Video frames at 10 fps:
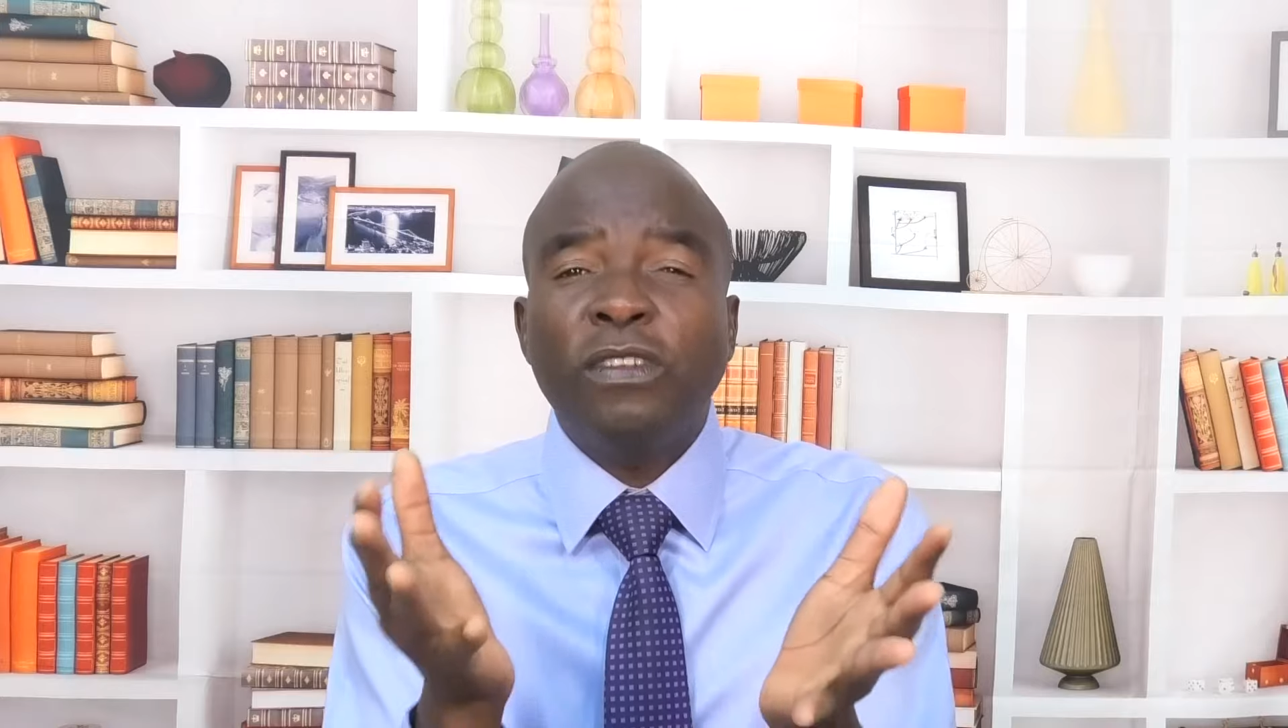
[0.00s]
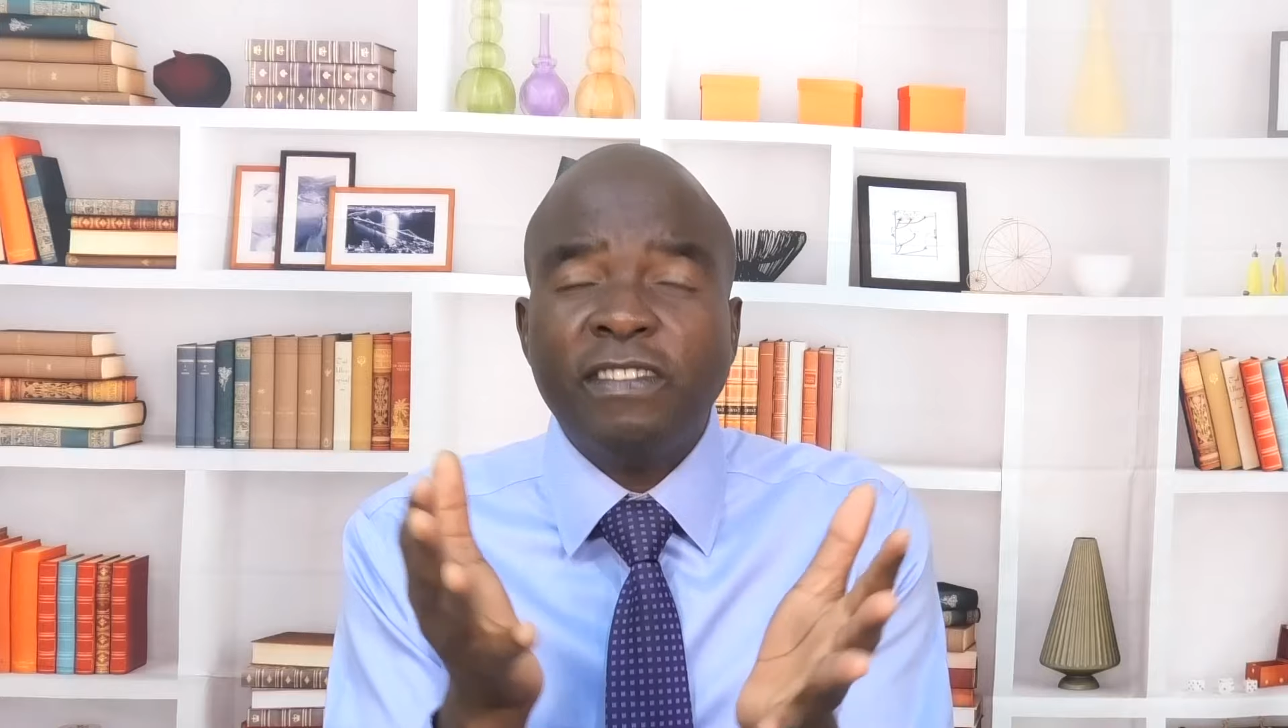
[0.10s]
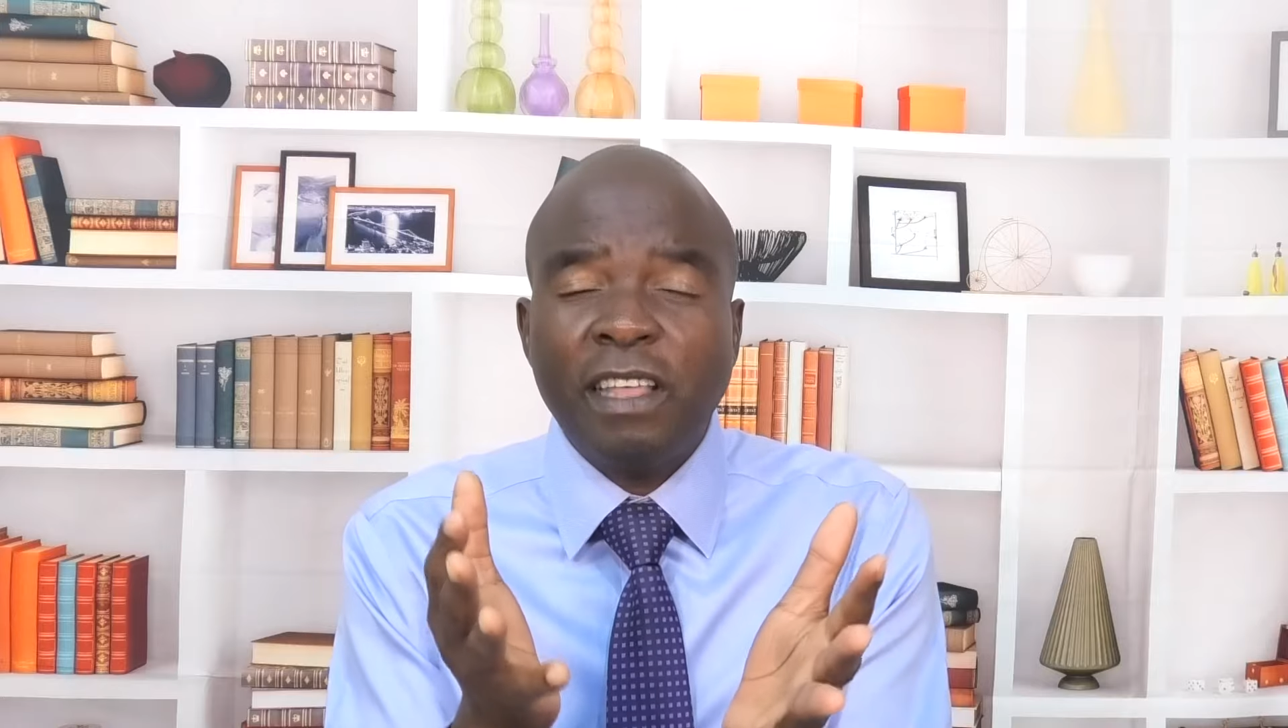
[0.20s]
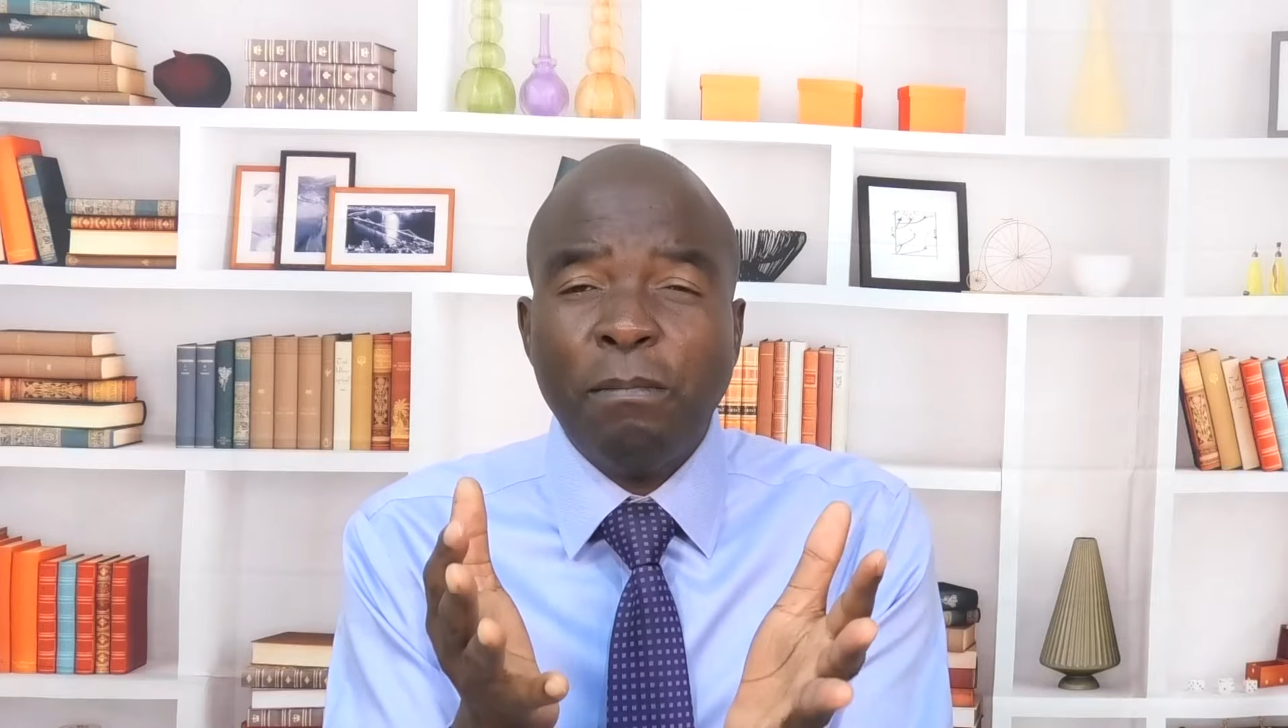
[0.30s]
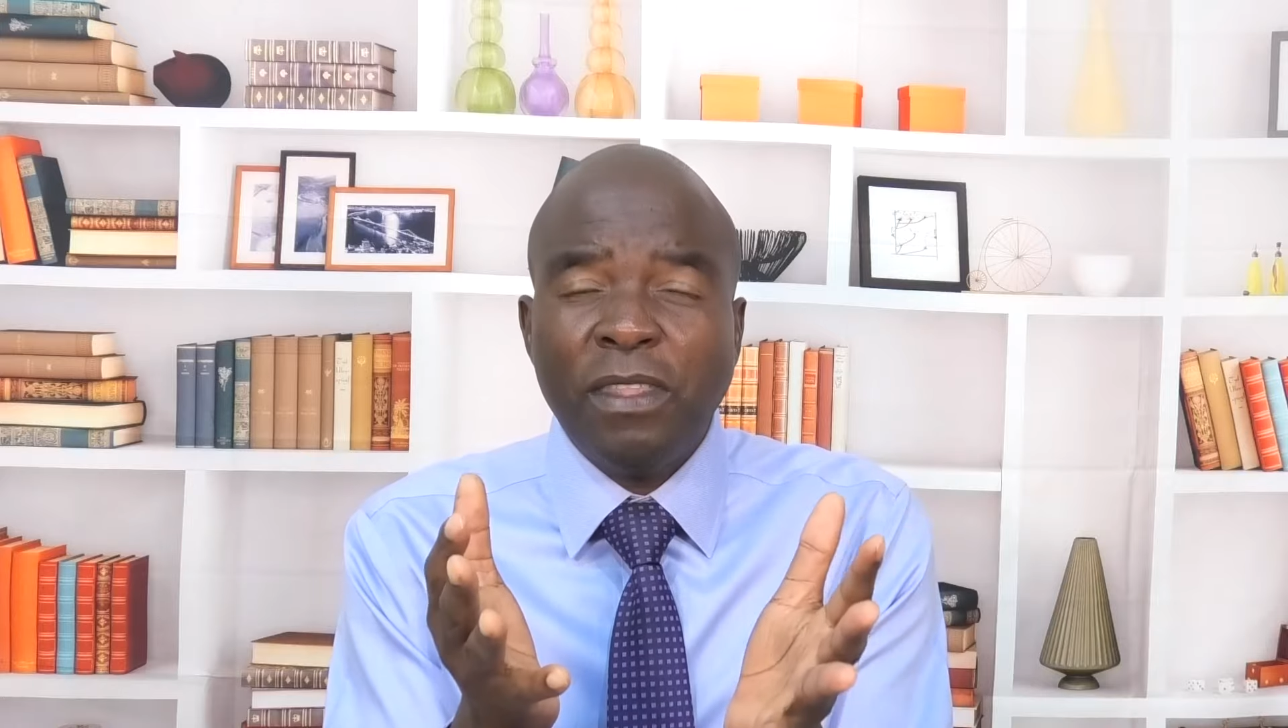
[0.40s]

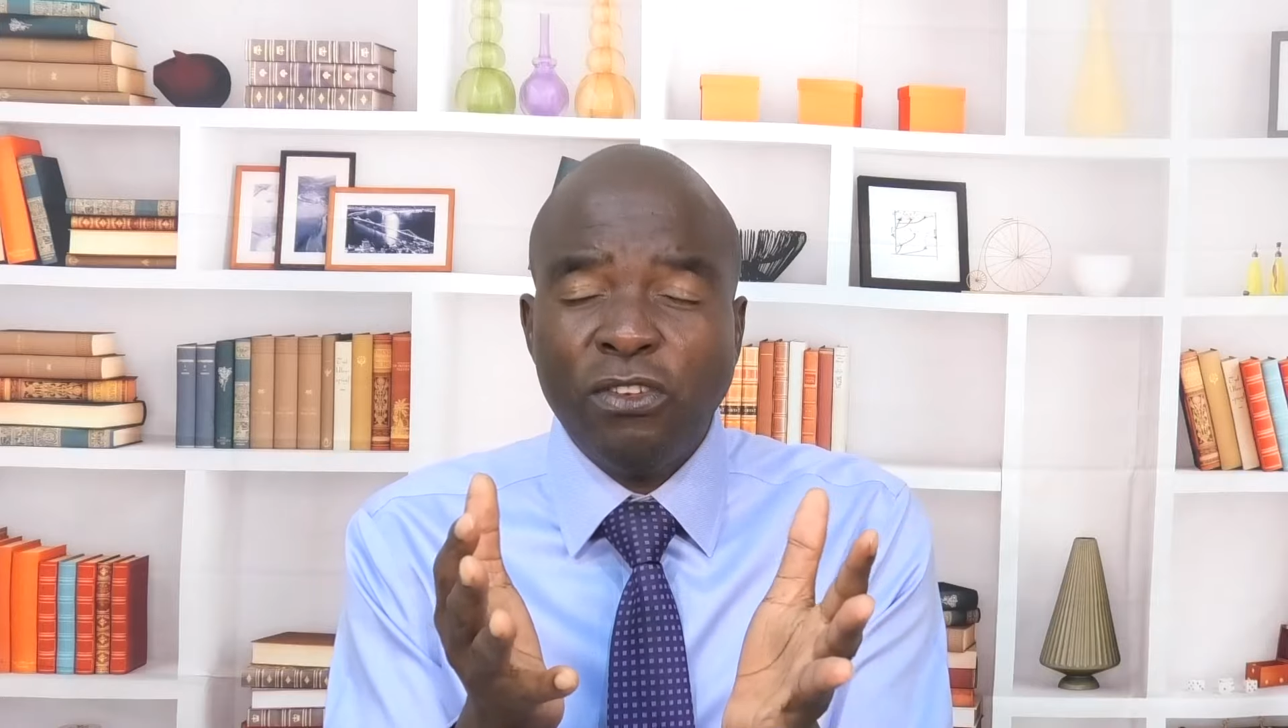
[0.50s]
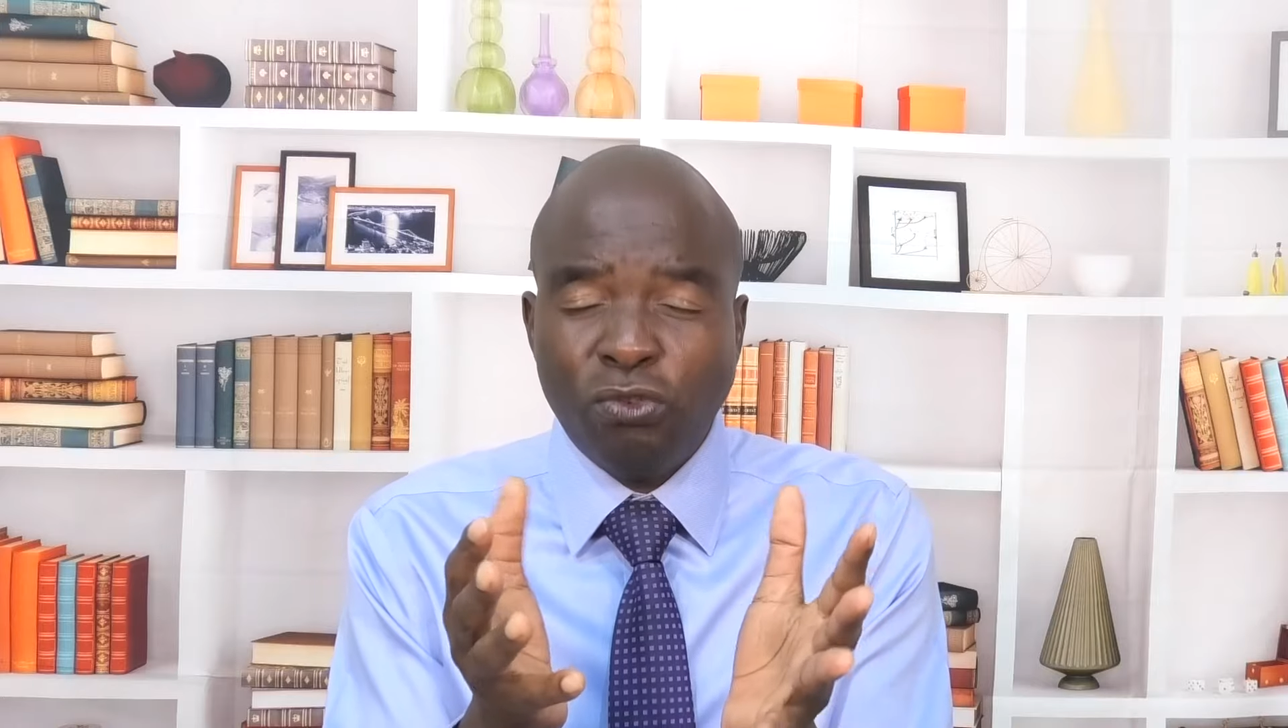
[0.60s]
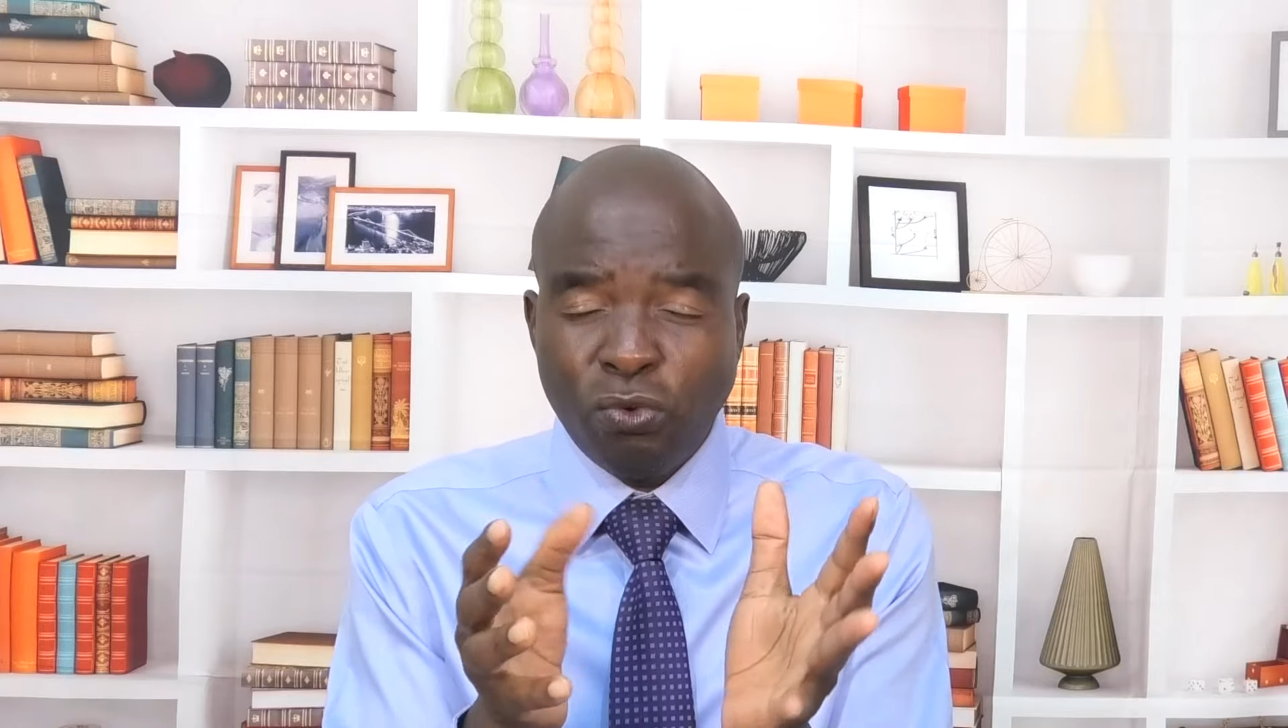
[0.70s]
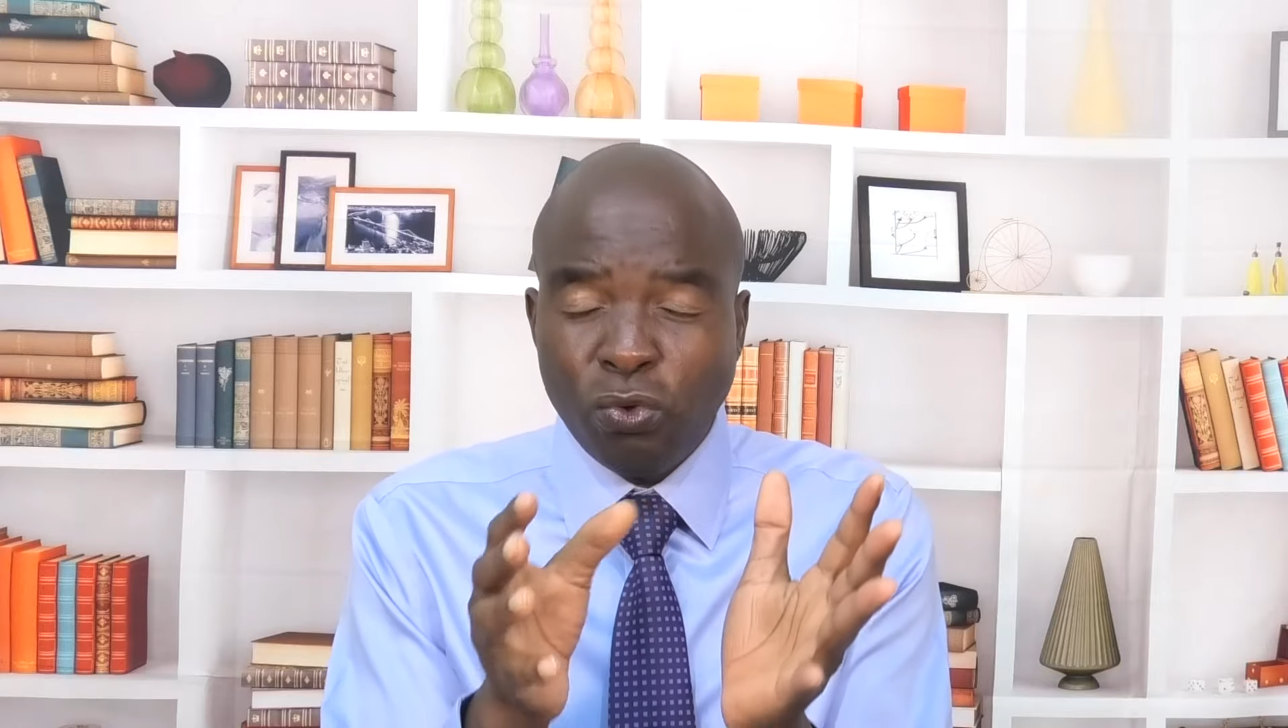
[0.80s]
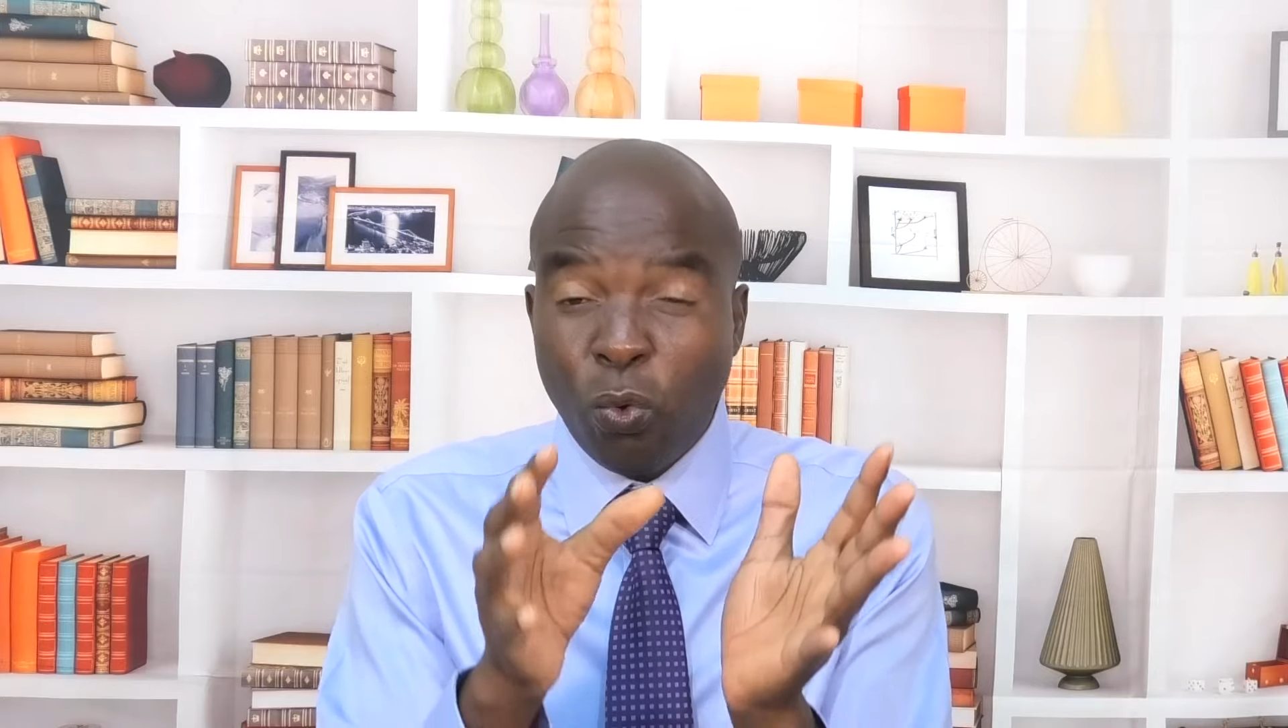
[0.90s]
something to do.